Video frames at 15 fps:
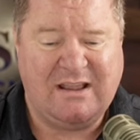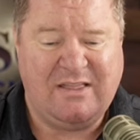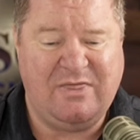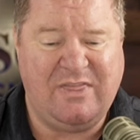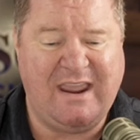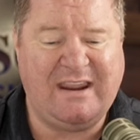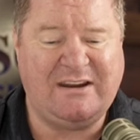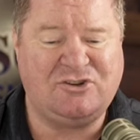
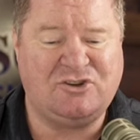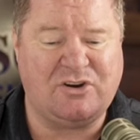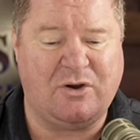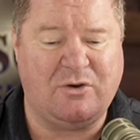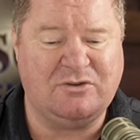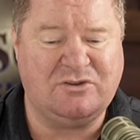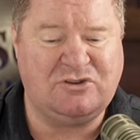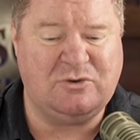They
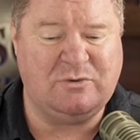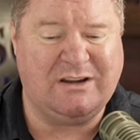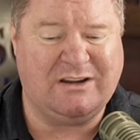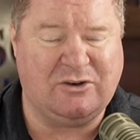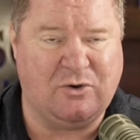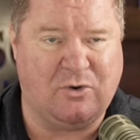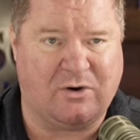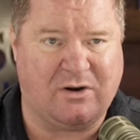chose to
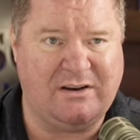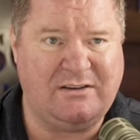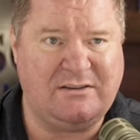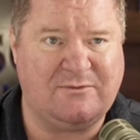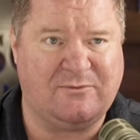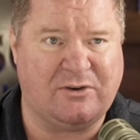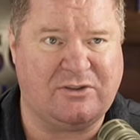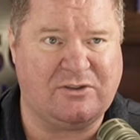ignore it
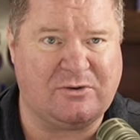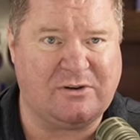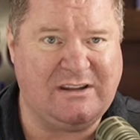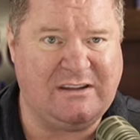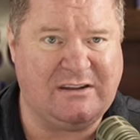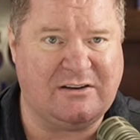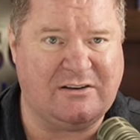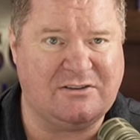for 3
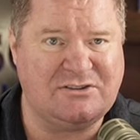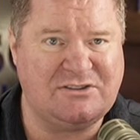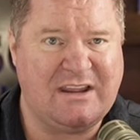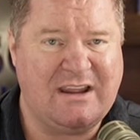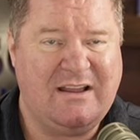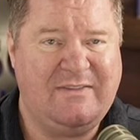years.